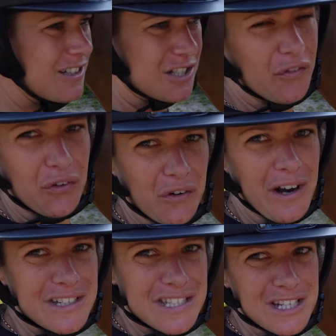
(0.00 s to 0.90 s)
took for
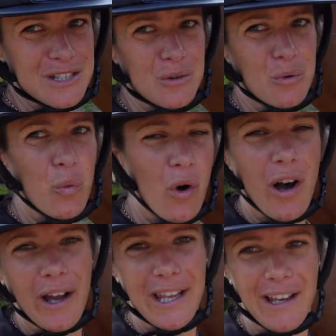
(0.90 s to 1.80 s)
granted
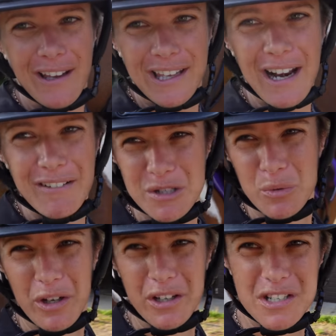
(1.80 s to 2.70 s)
why I carried
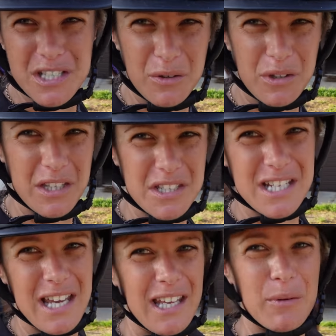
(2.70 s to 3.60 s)
one until the other
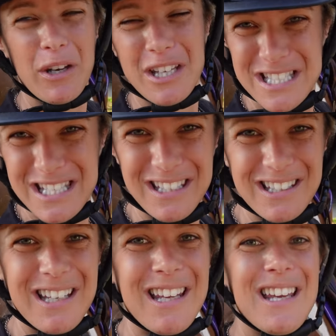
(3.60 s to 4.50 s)
day when I didn't,